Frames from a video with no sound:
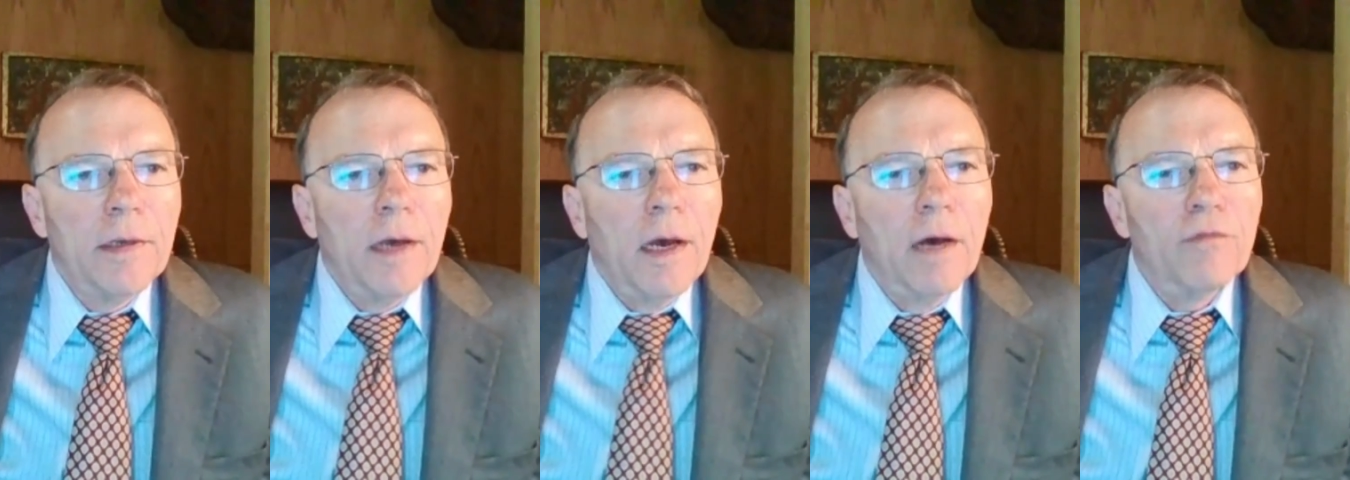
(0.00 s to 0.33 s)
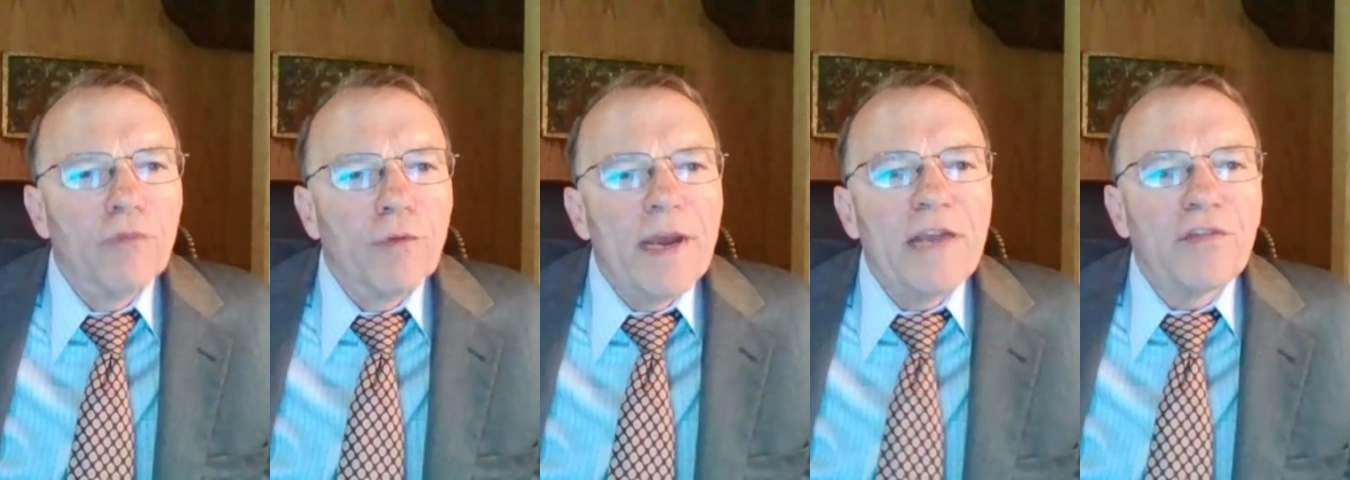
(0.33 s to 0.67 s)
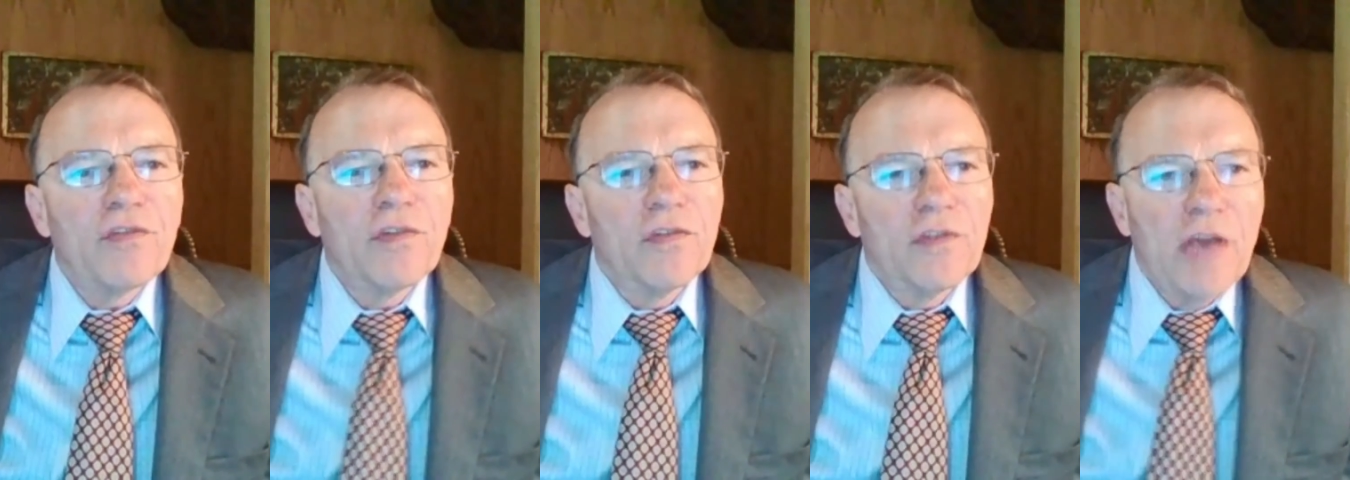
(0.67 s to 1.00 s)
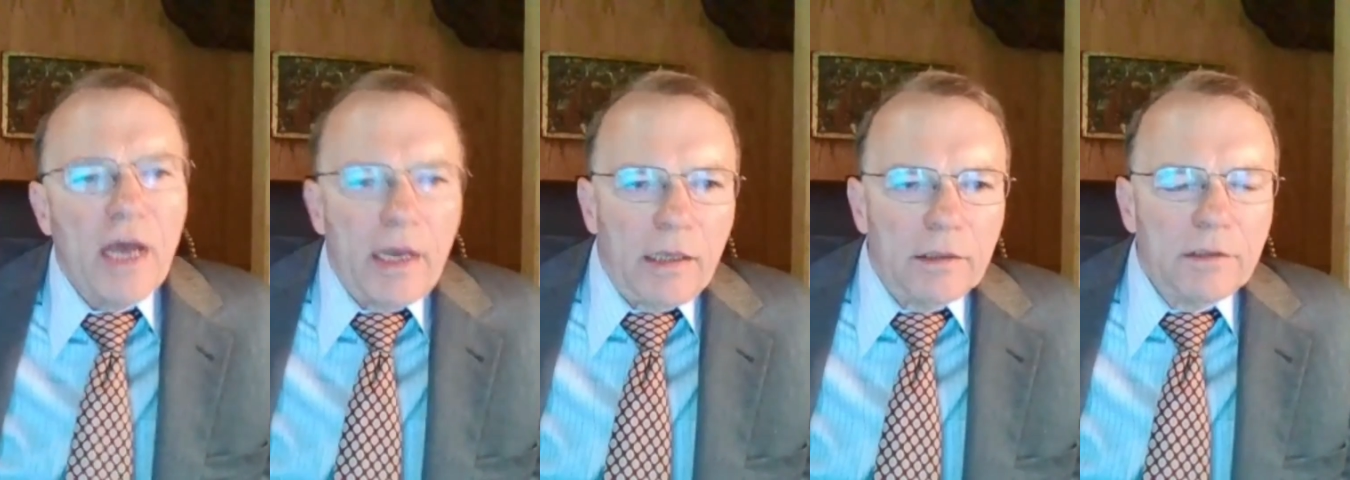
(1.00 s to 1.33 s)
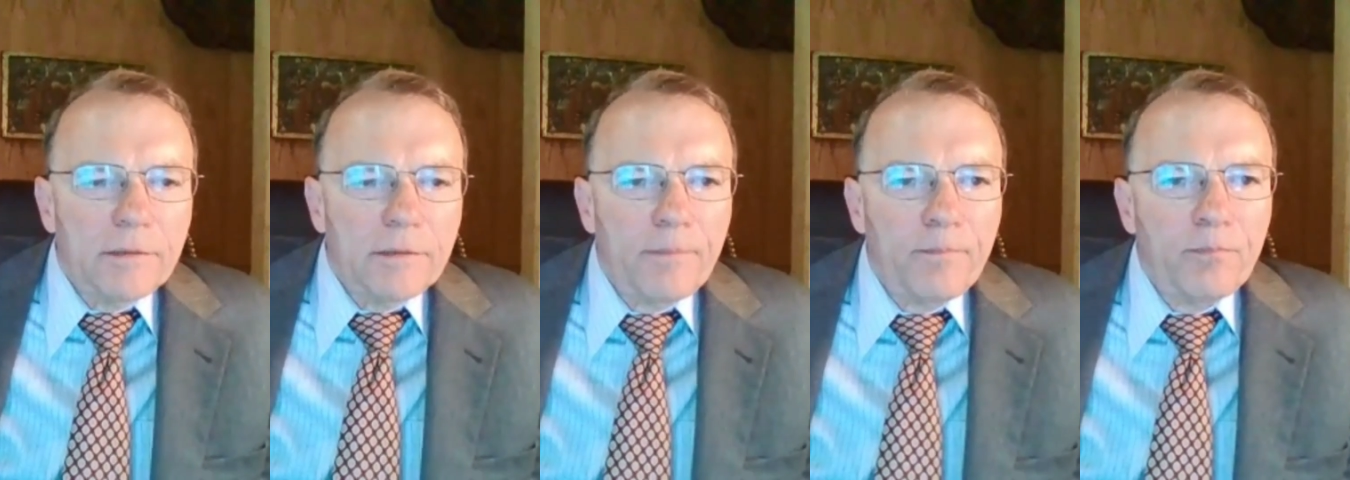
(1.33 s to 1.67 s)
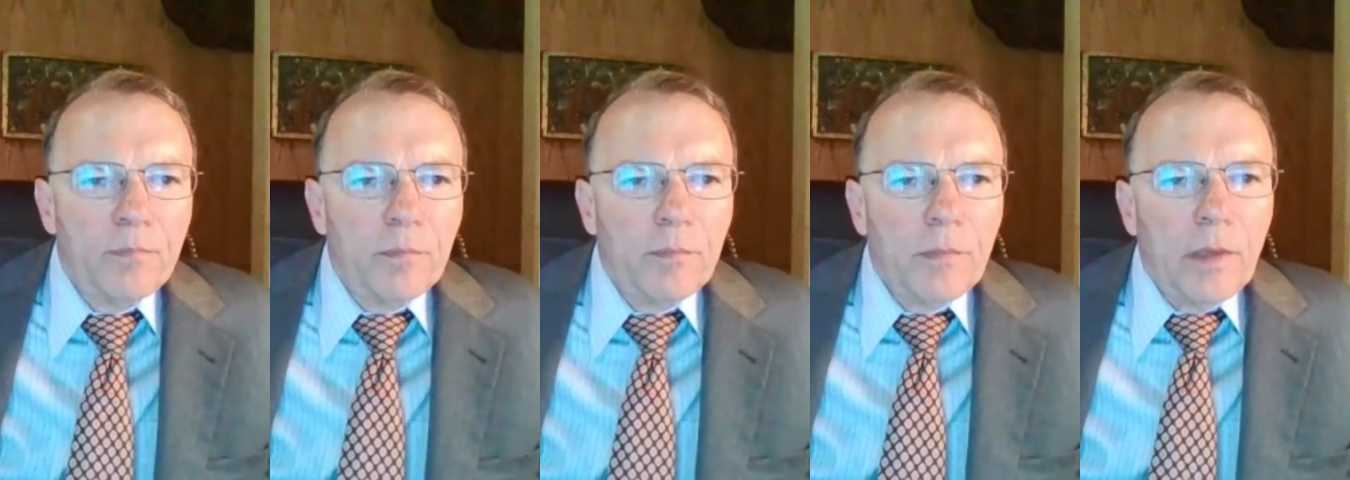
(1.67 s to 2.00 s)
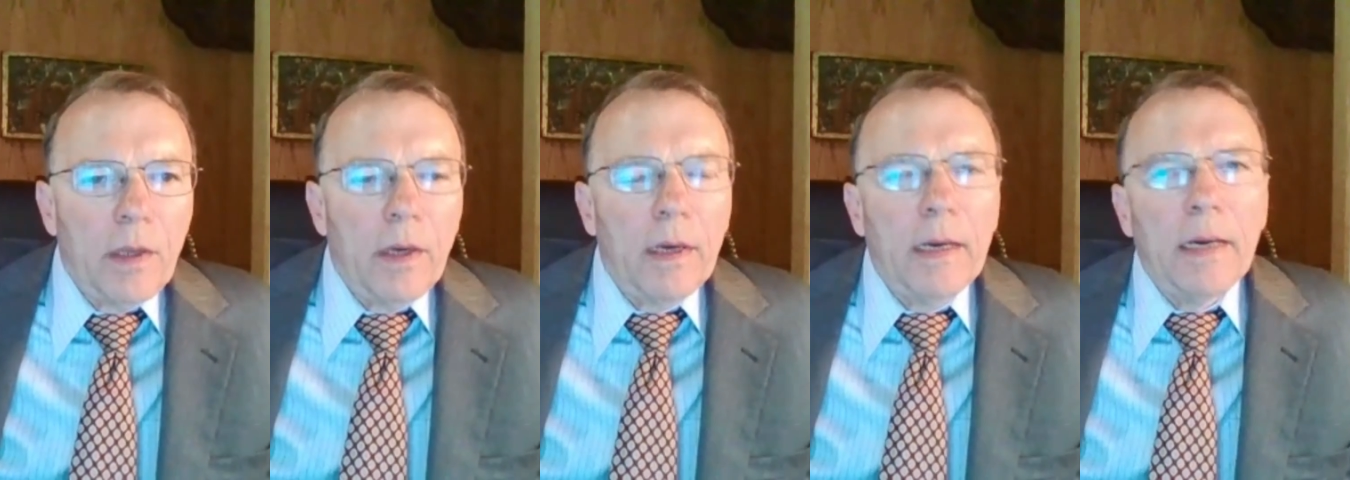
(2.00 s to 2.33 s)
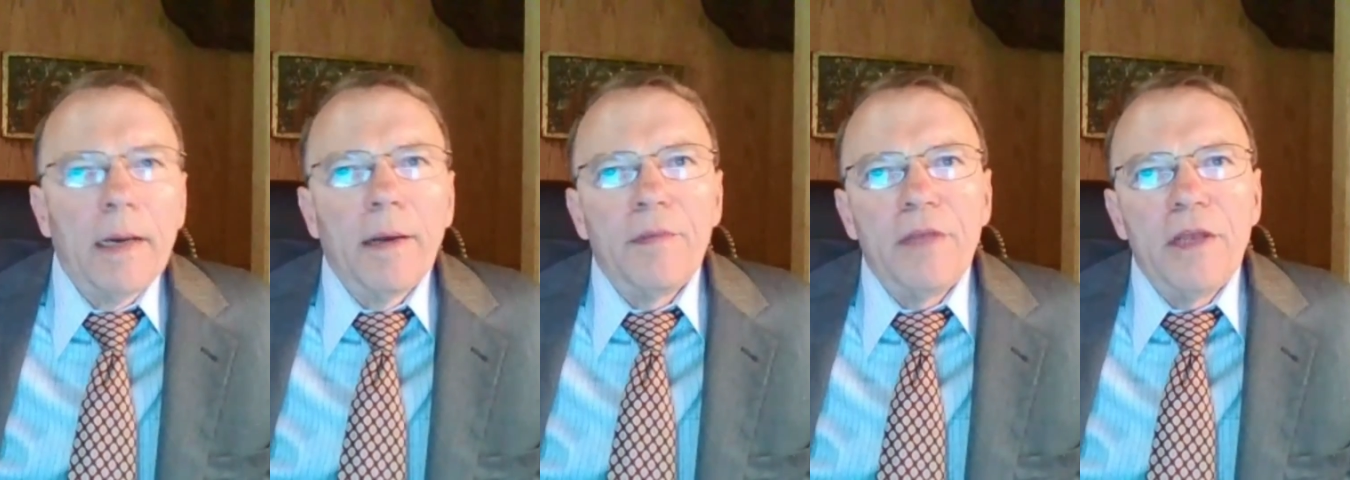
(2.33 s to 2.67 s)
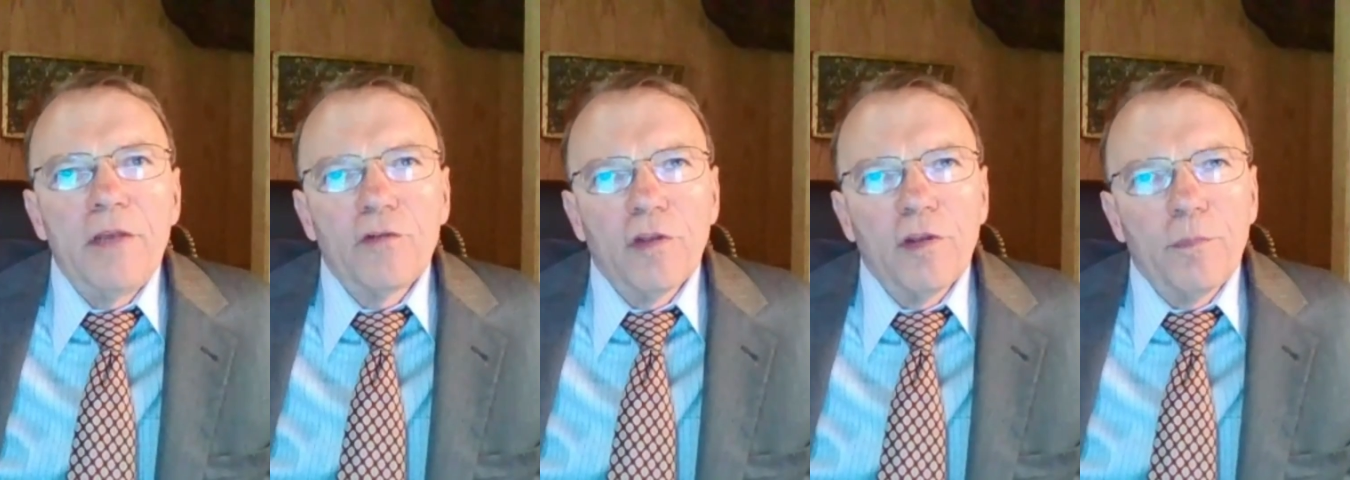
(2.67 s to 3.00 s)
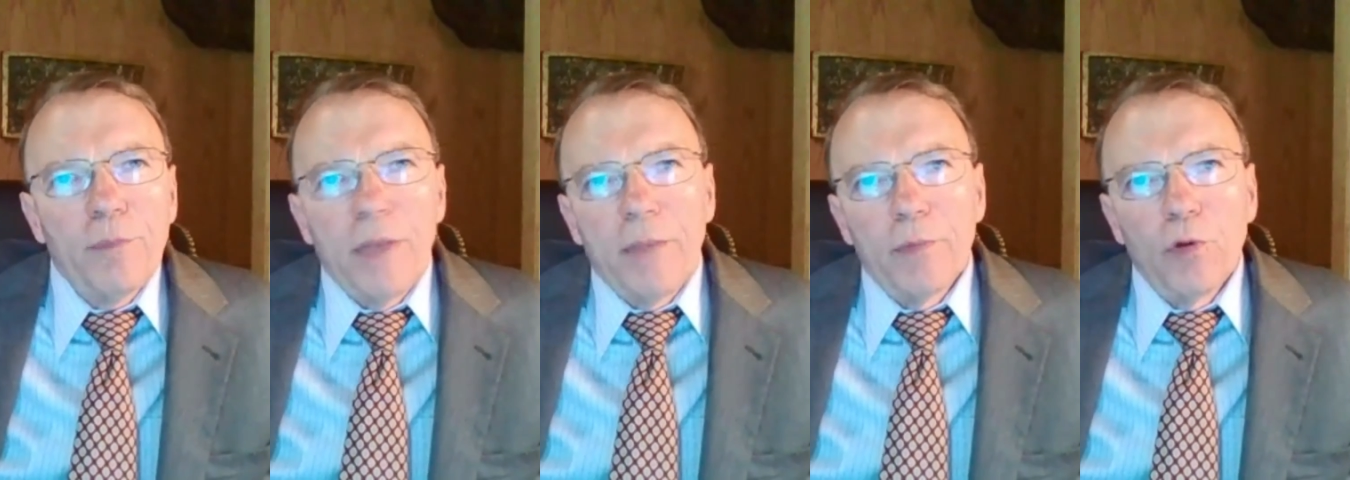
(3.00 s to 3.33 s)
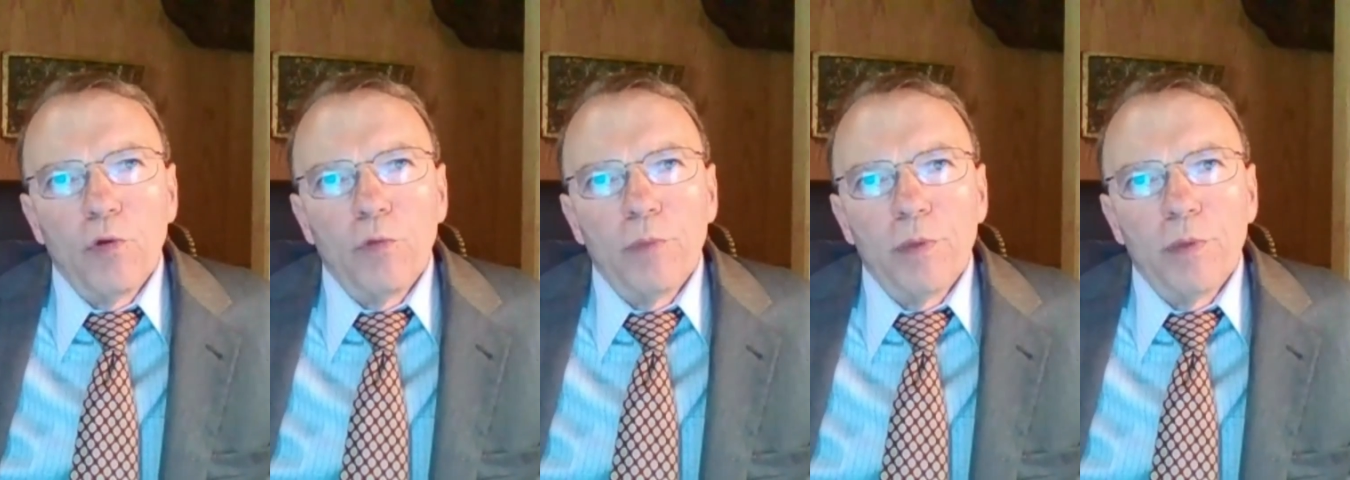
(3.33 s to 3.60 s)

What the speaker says: of race science. These are the people who